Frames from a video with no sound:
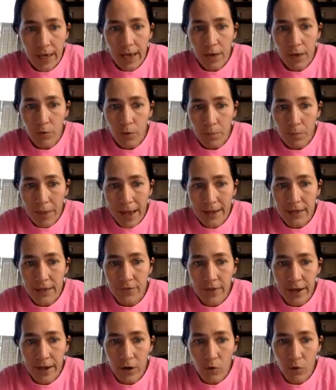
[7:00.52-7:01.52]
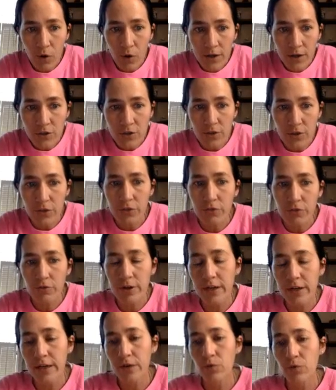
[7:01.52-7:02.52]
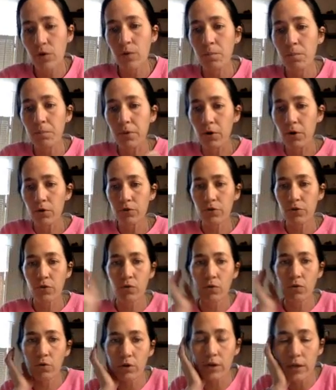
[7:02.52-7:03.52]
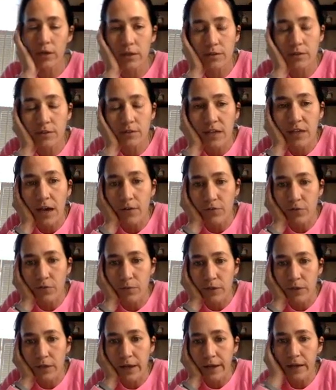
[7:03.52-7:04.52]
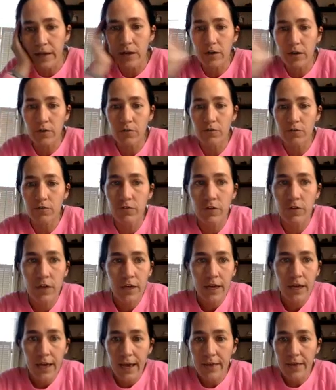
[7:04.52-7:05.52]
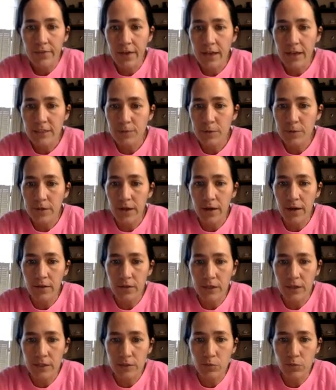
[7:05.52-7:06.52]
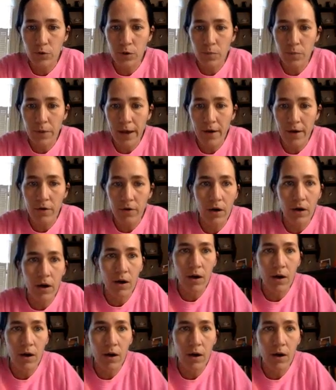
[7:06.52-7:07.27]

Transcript: And we're back in that quadrant 3, where both coordinates have to be negative. And last but not least, what about